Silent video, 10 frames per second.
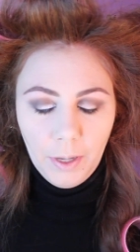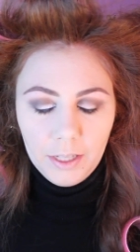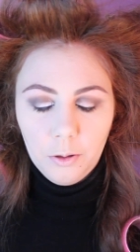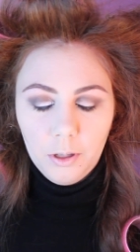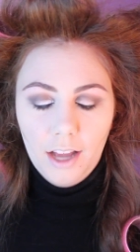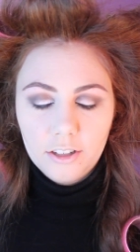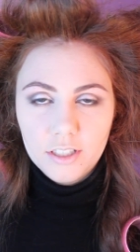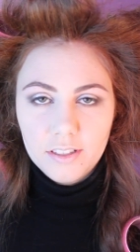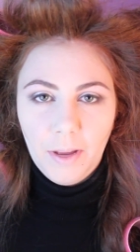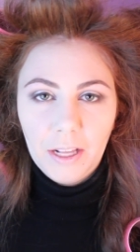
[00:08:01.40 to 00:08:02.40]
lower
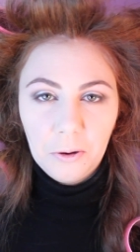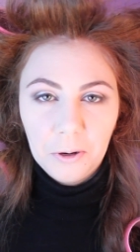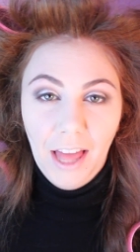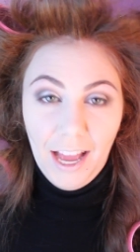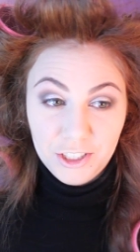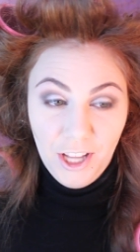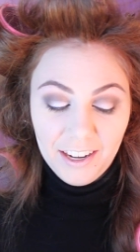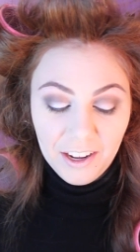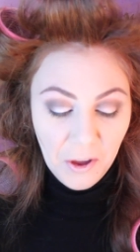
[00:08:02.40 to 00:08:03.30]
lash line.